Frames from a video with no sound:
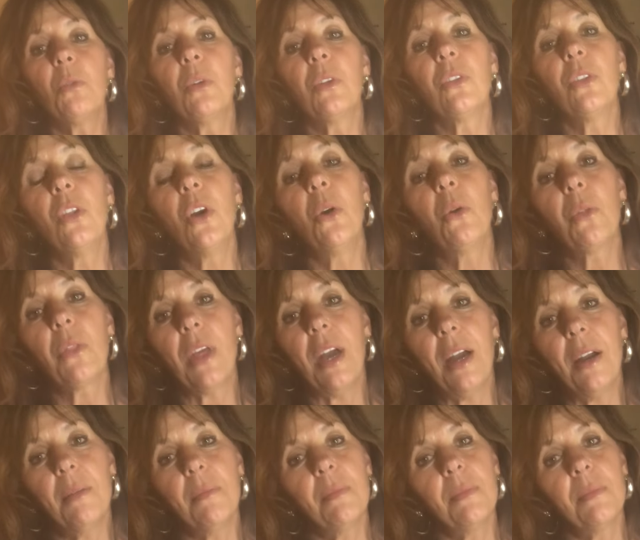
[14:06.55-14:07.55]
will know
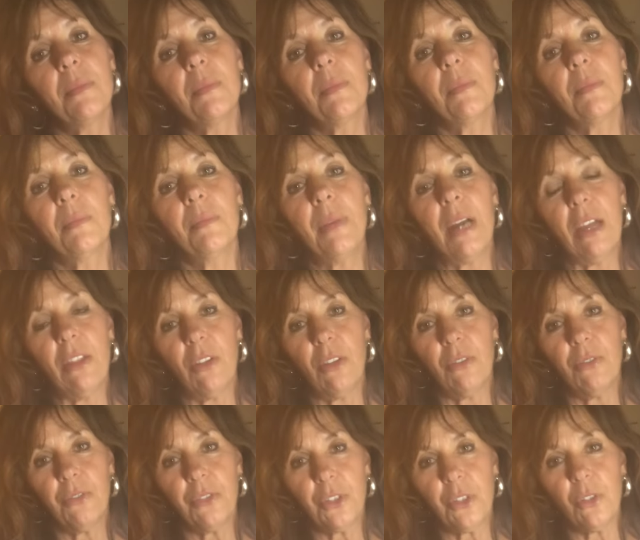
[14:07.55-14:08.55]
them by their
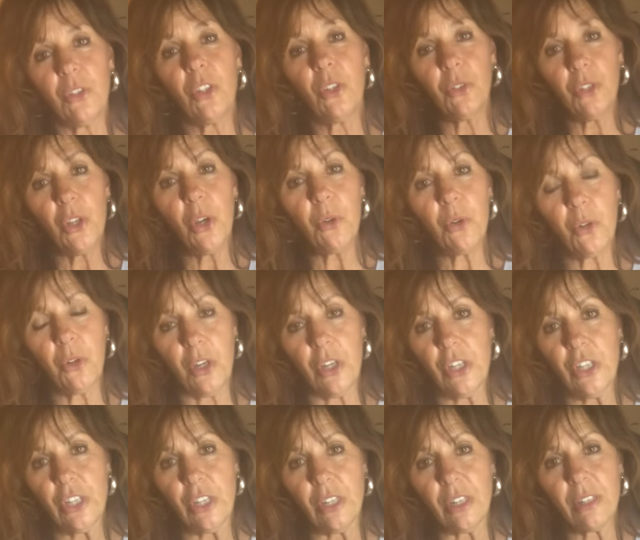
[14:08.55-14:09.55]
fruit. You'll know
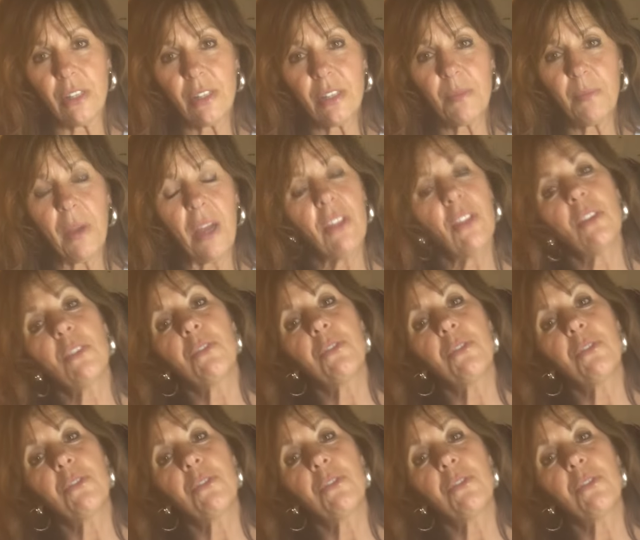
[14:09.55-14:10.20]
Christians by their